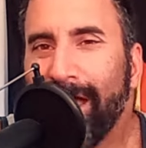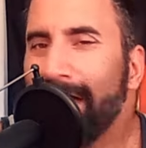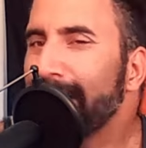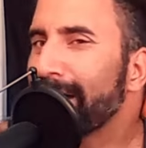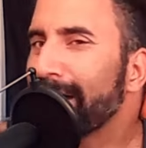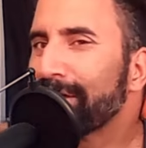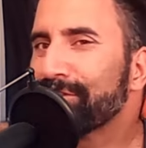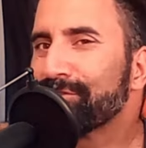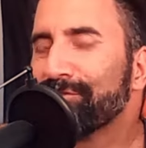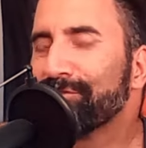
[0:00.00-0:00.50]

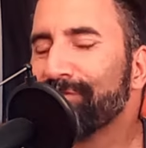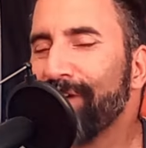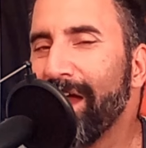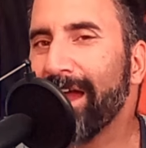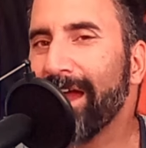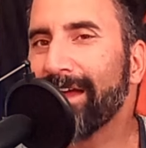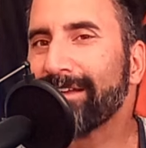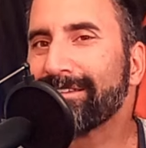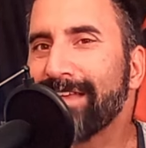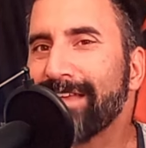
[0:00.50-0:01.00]
In actual
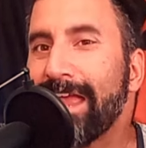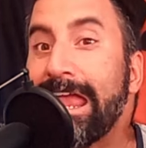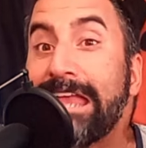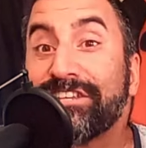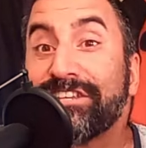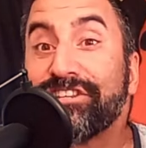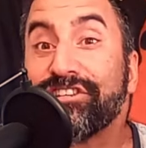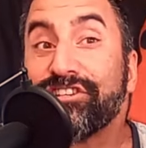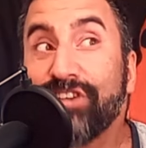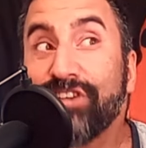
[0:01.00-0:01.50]
fact,
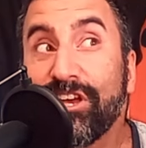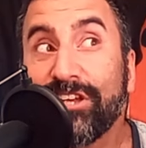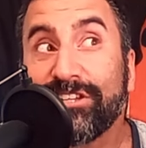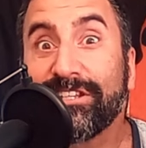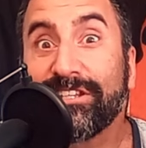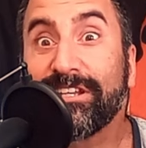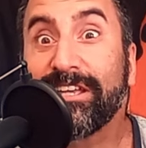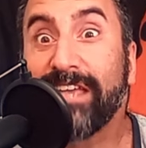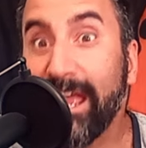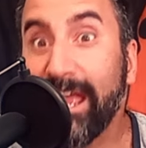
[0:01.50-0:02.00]
it's
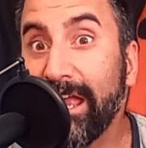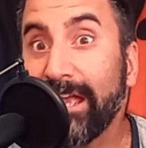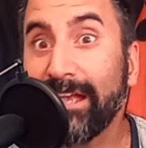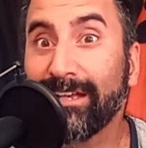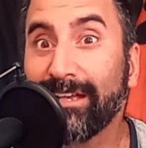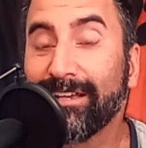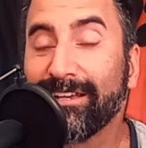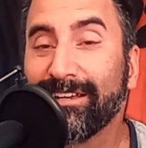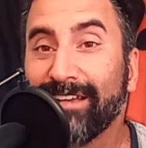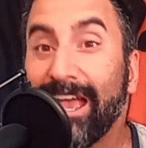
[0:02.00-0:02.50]
just a
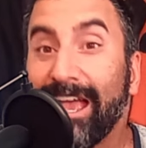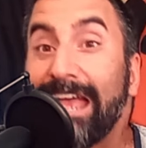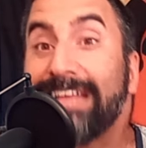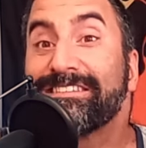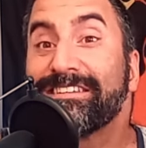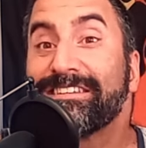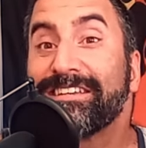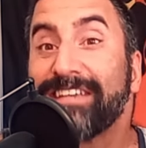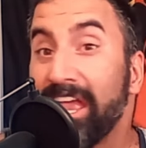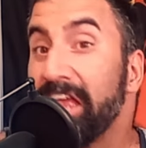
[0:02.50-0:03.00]
kink.
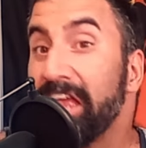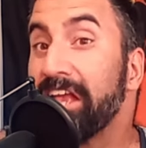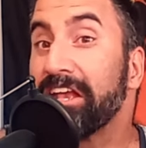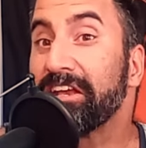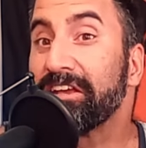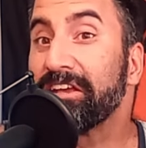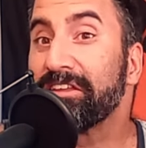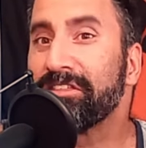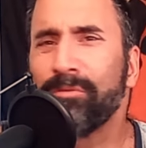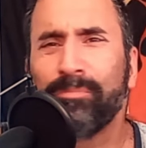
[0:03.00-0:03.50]
It's a
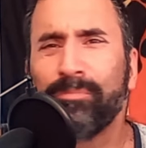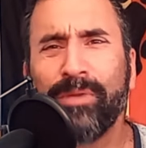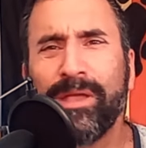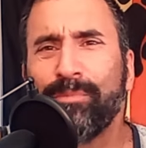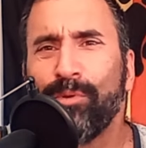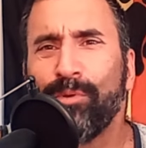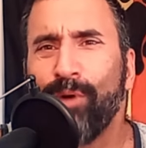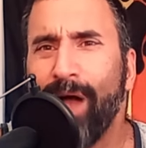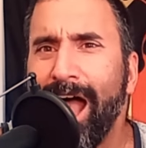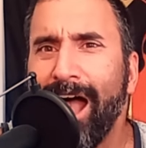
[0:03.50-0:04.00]
kink that
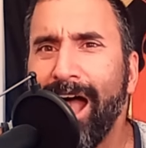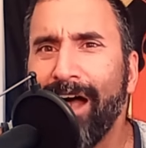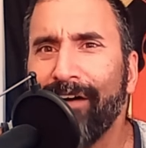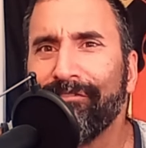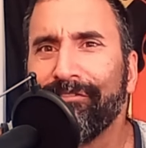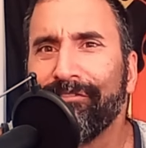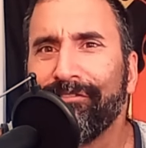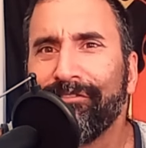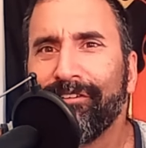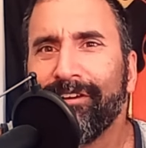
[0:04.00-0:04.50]
people
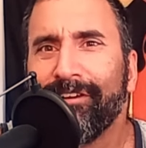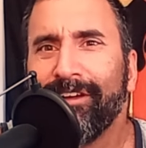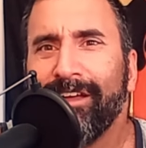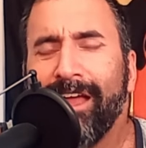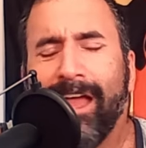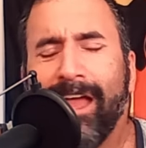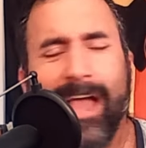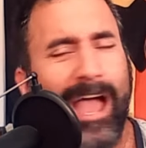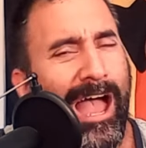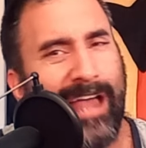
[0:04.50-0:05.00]
have.
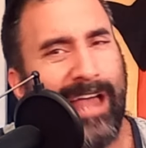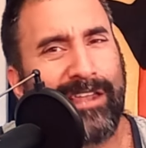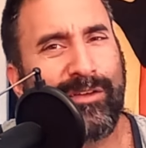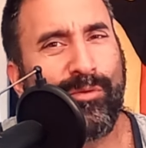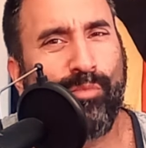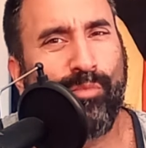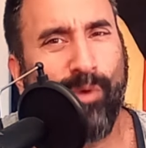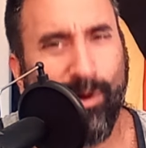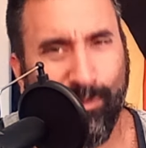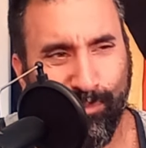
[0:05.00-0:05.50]
And
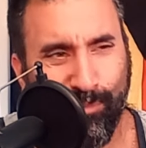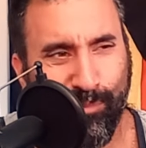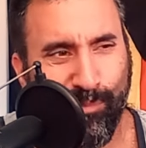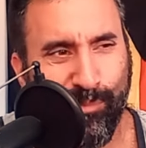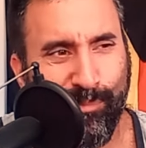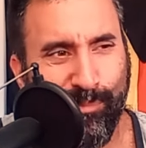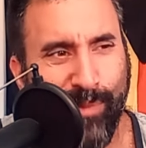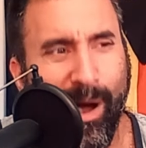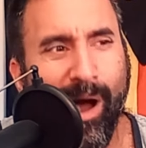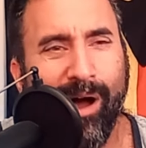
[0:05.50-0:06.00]
at what
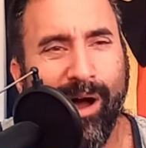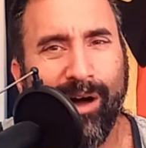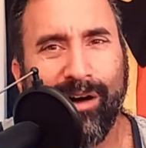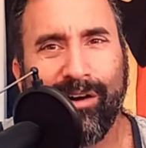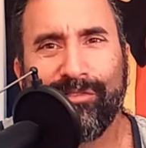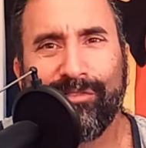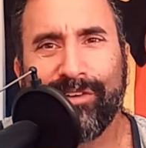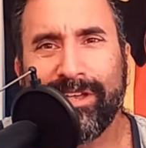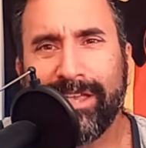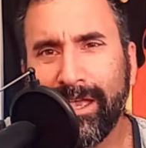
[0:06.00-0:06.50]
part
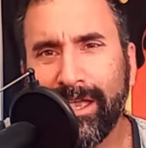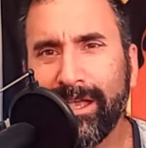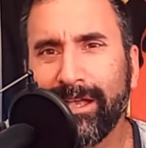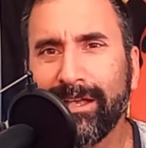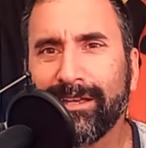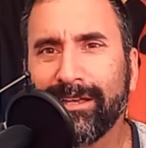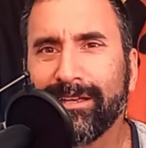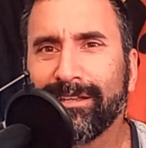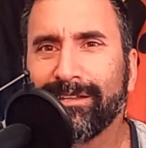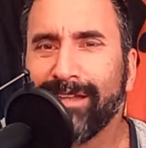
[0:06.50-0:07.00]
of a
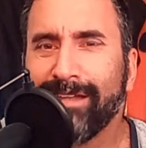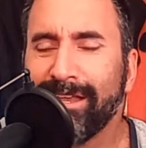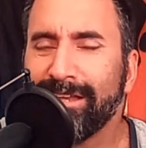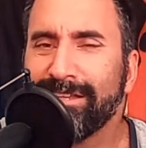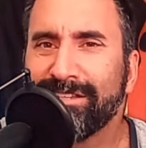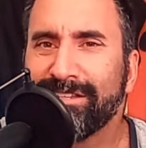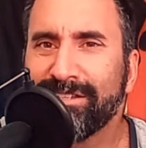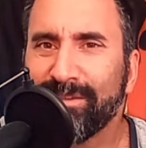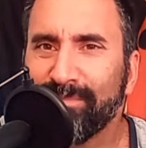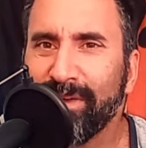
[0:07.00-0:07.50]
kink
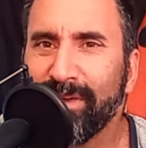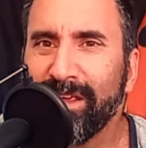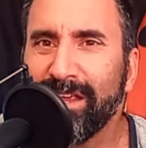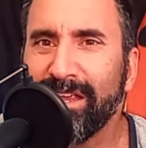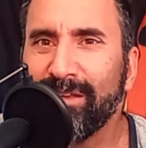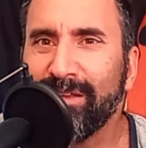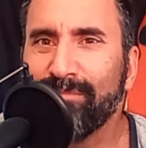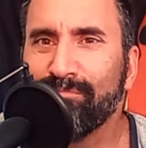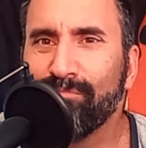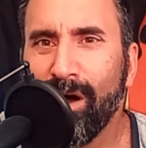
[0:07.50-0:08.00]
needs to
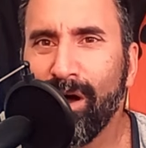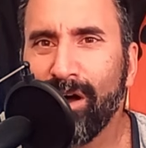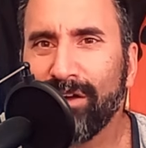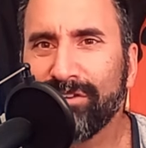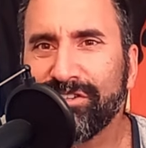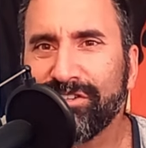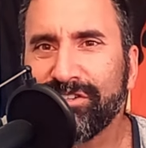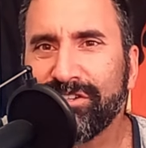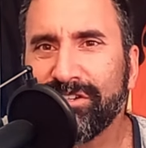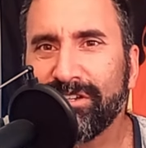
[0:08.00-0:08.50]
be
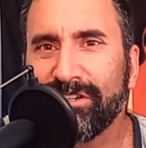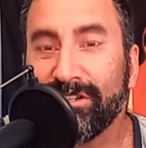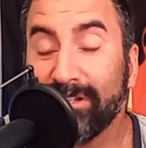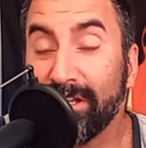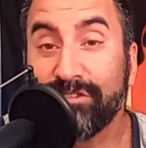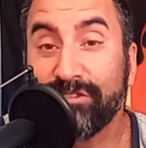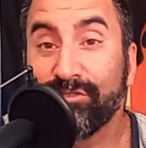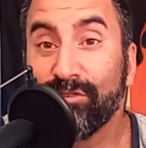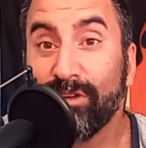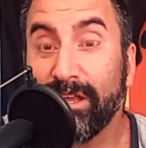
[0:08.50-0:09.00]
marched
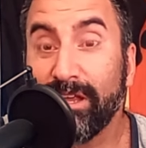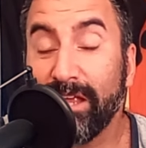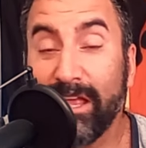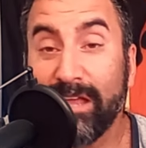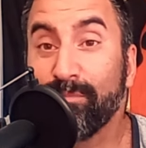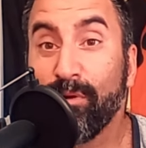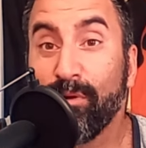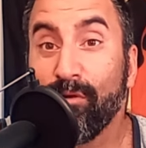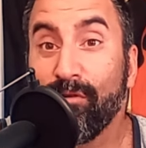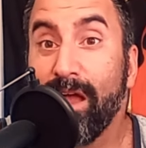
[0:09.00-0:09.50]
literally
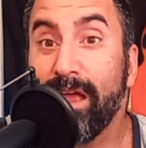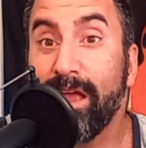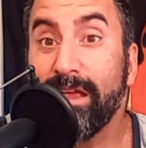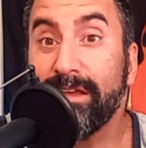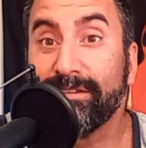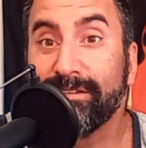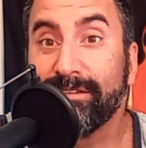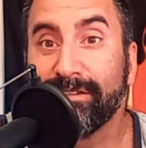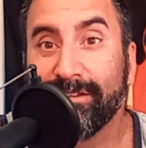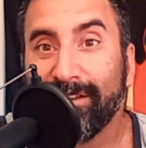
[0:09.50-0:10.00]
in a
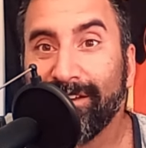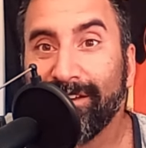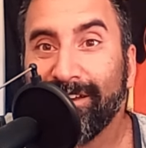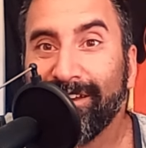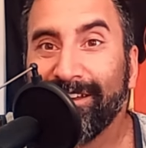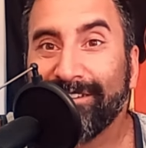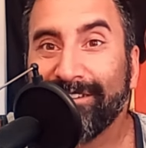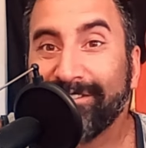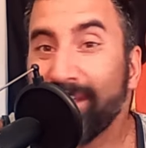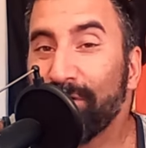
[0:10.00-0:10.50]
parade
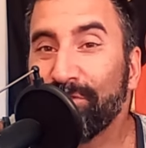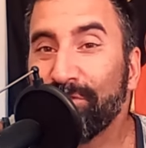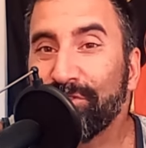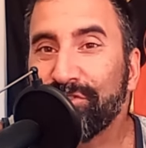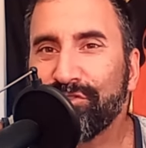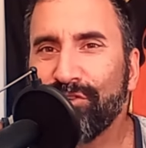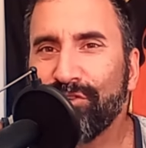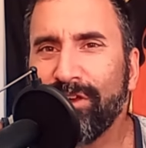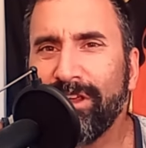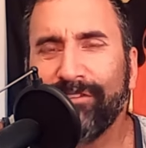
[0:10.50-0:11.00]
down the
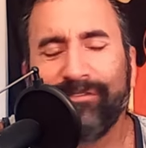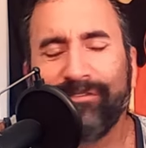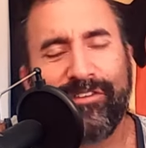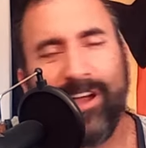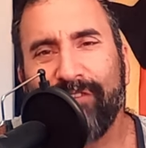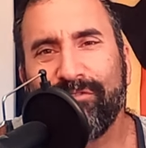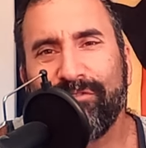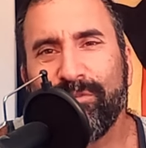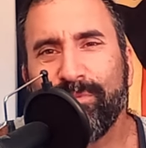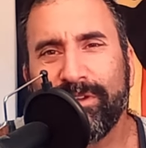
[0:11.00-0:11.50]
street for
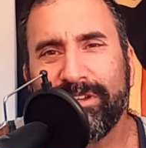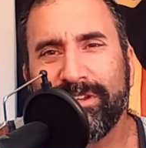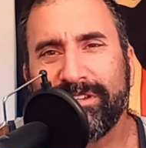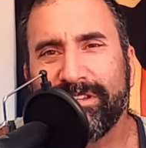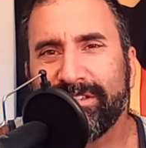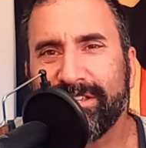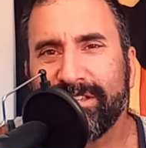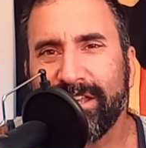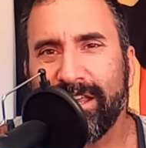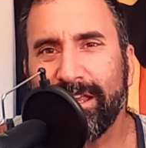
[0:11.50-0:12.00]
everybody
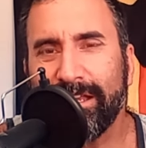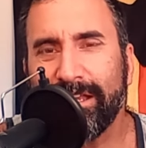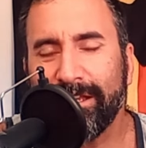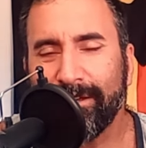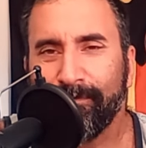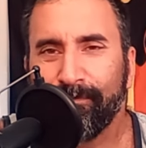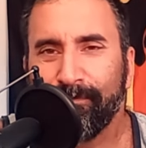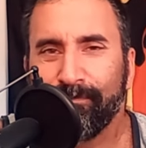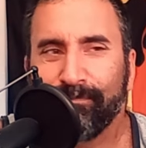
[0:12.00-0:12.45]
to see?